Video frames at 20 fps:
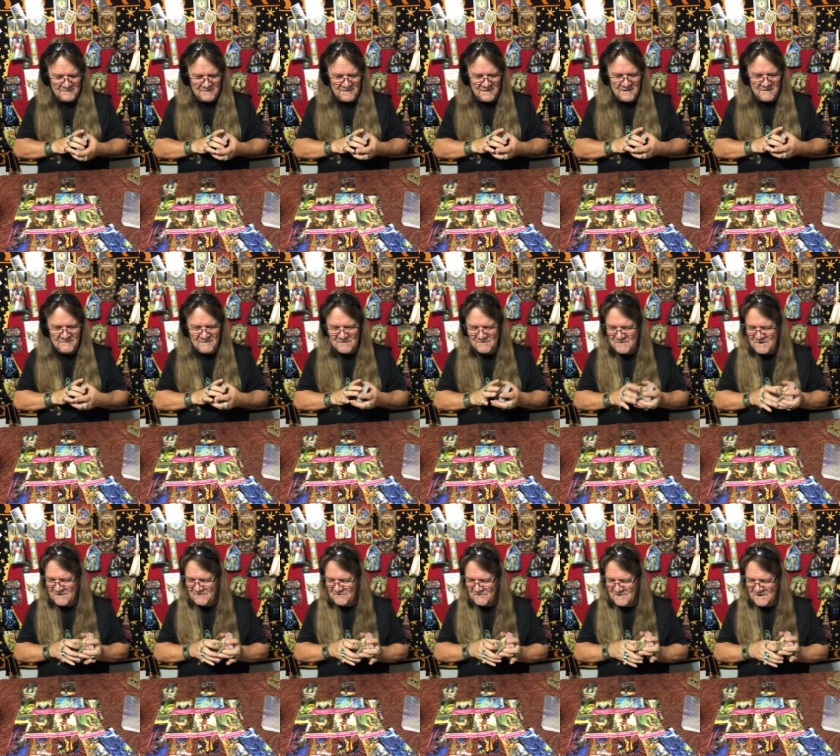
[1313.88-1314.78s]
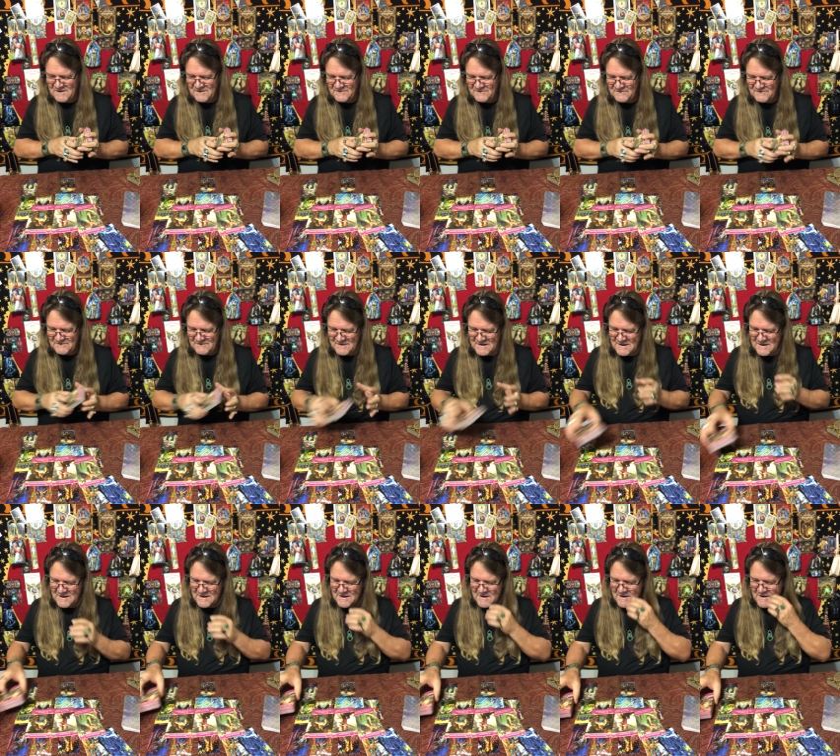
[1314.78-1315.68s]
Love it, my friends.
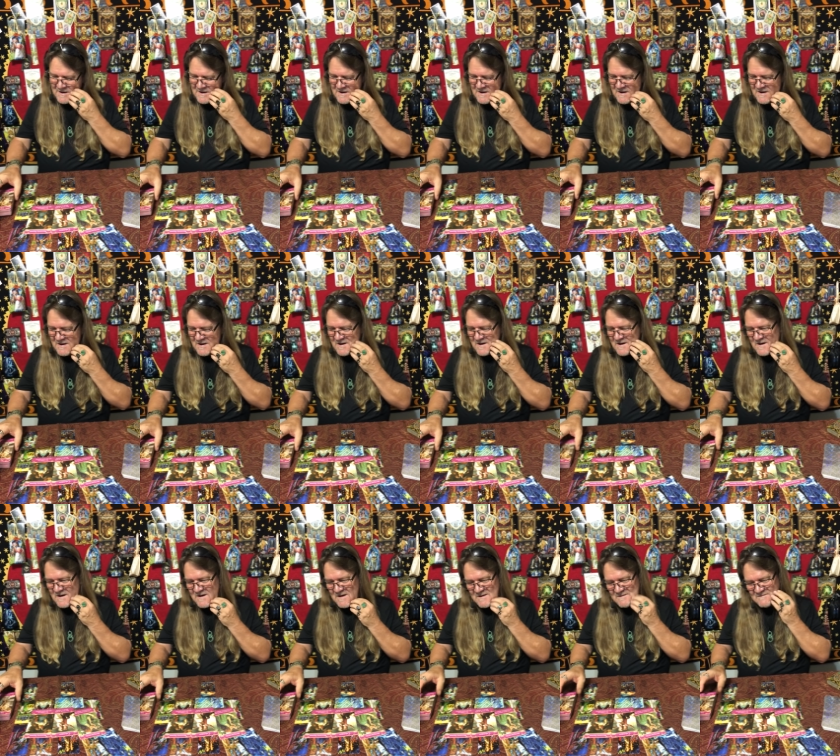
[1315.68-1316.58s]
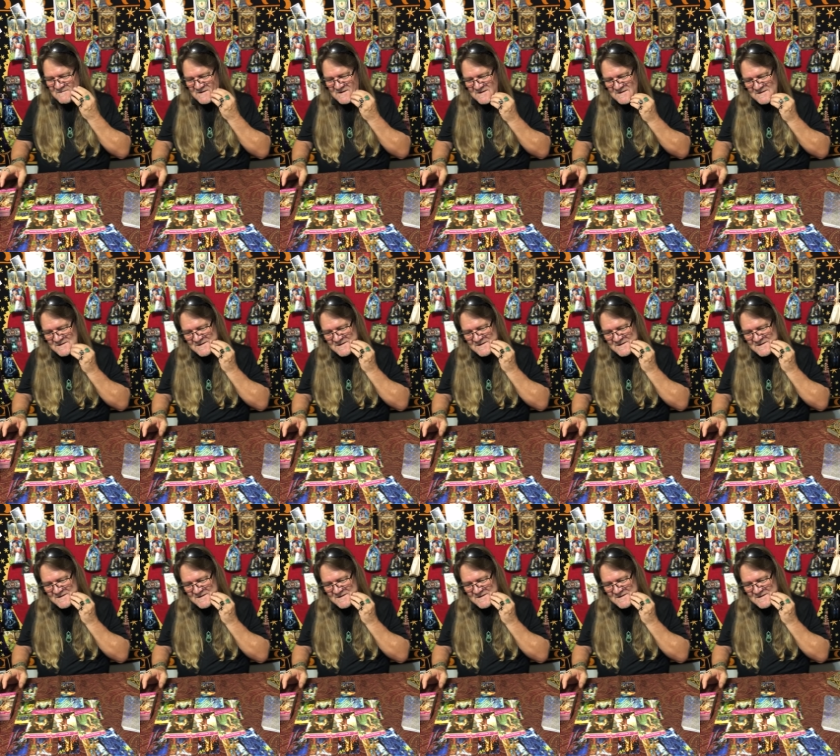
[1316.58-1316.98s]
Love it.